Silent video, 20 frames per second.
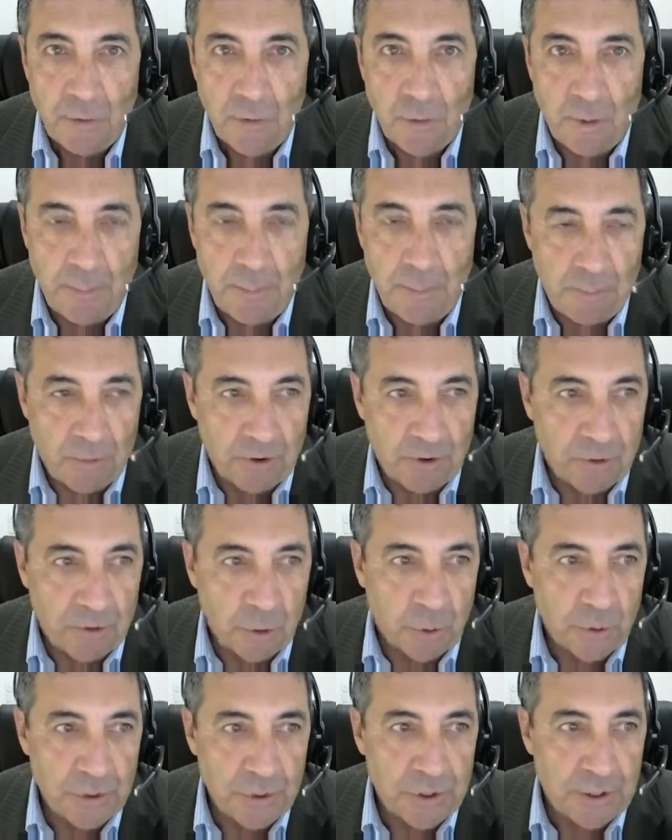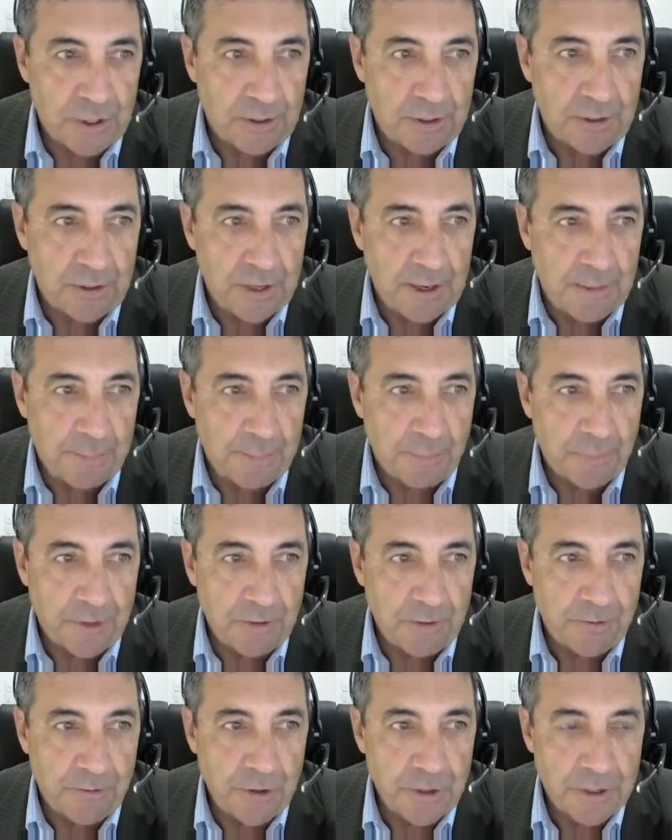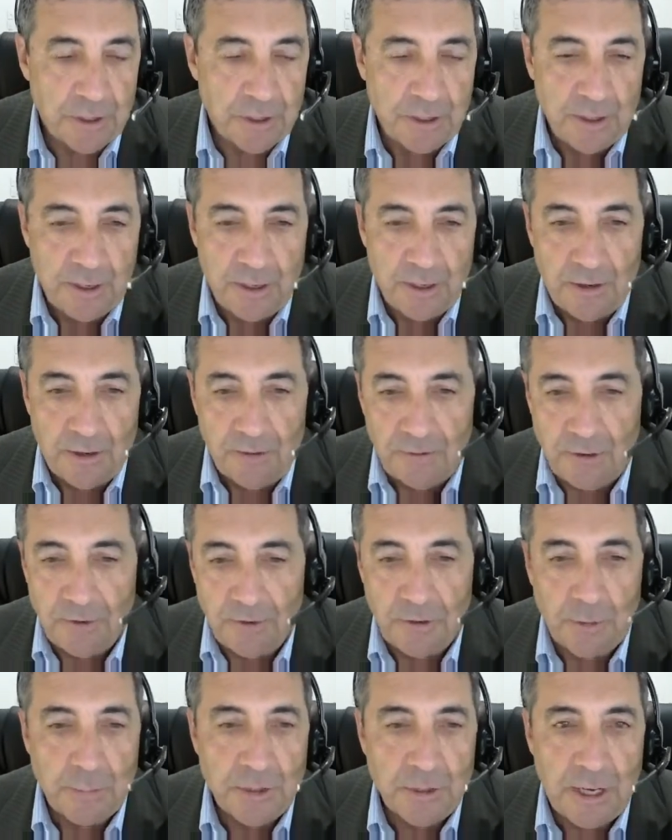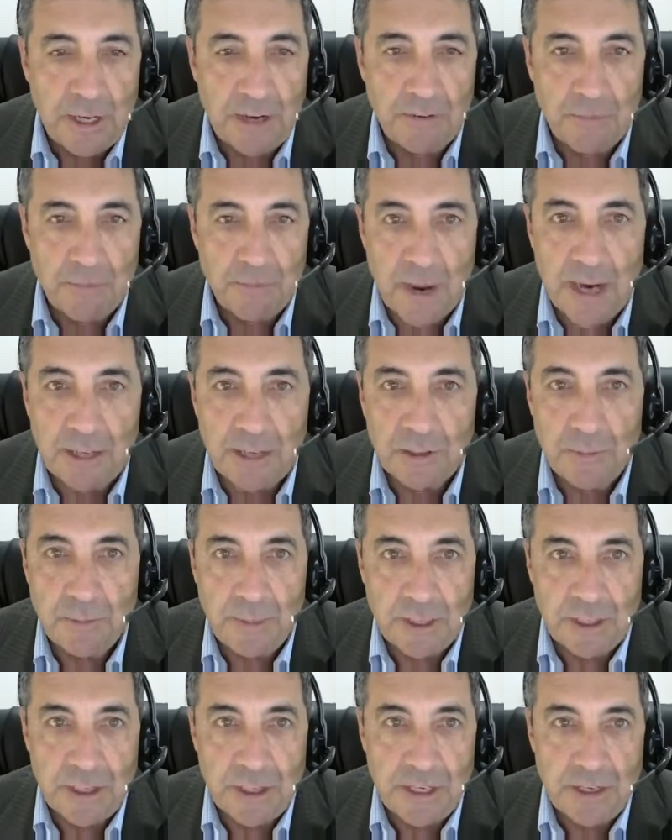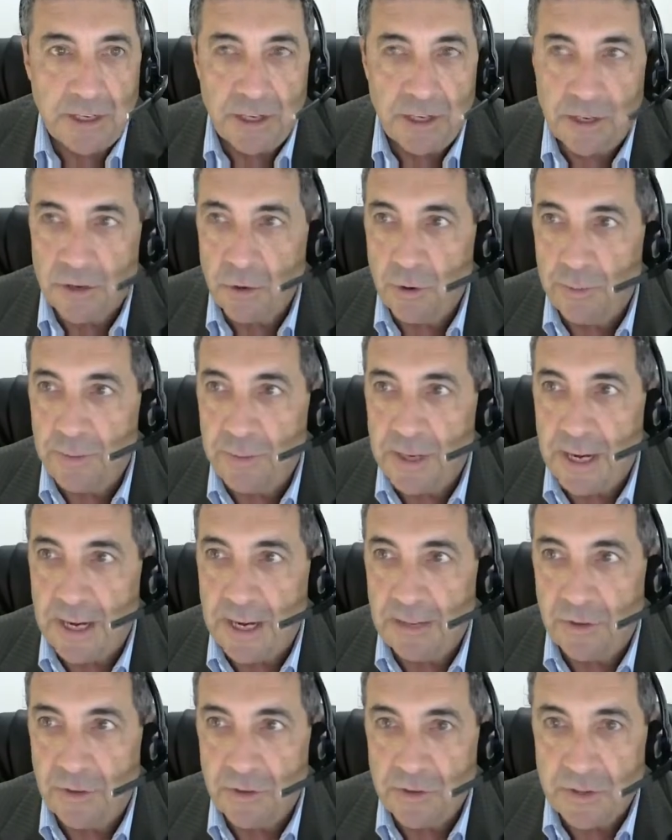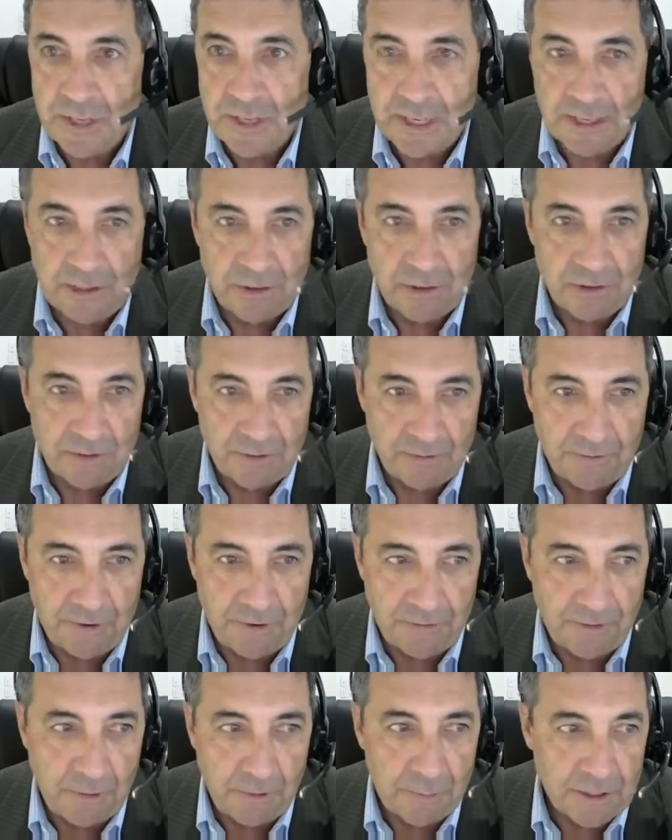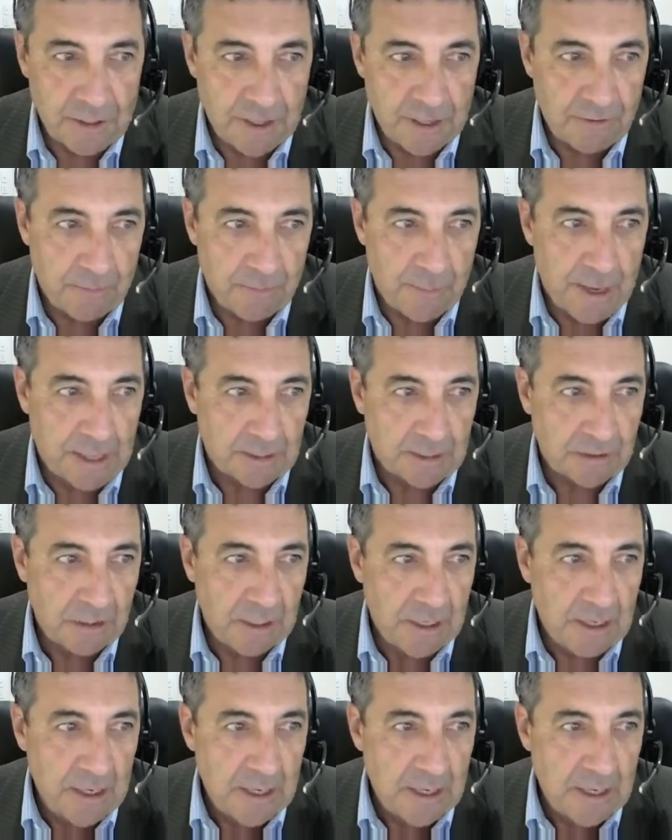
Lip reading: Remember, of course, that the first 50% of marks are much easier to obtain than the second 50% of marks.